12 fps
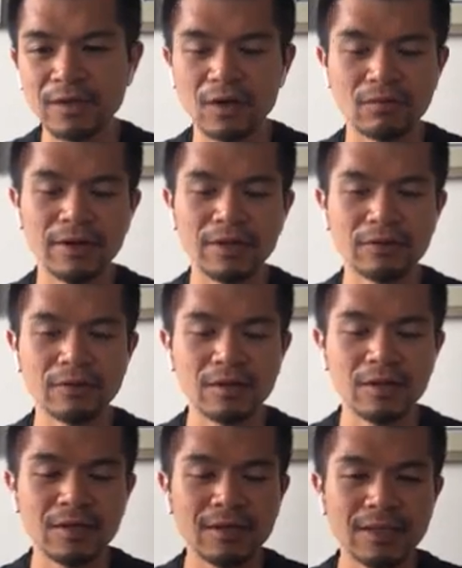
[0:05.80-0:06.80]
or rather,
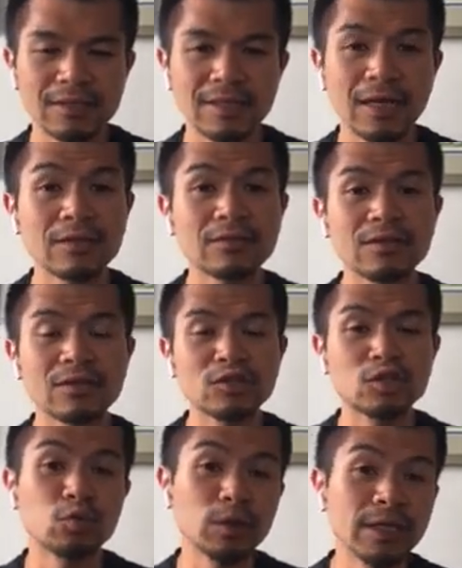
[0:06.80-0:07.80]
that's not
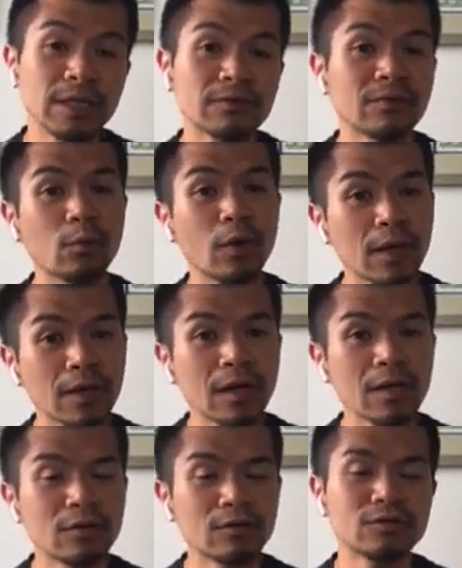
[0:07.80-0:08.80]
tweening from one
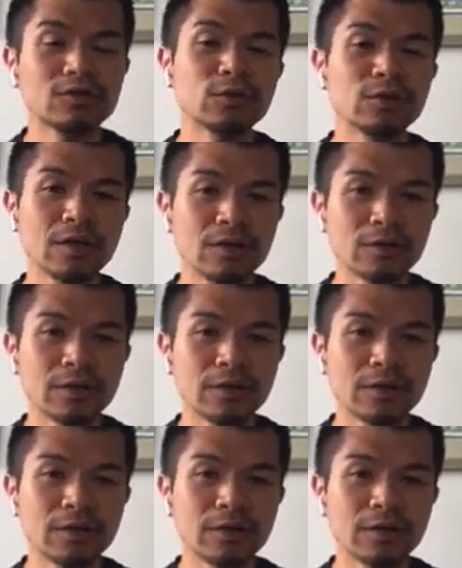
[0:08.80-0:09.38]
color to another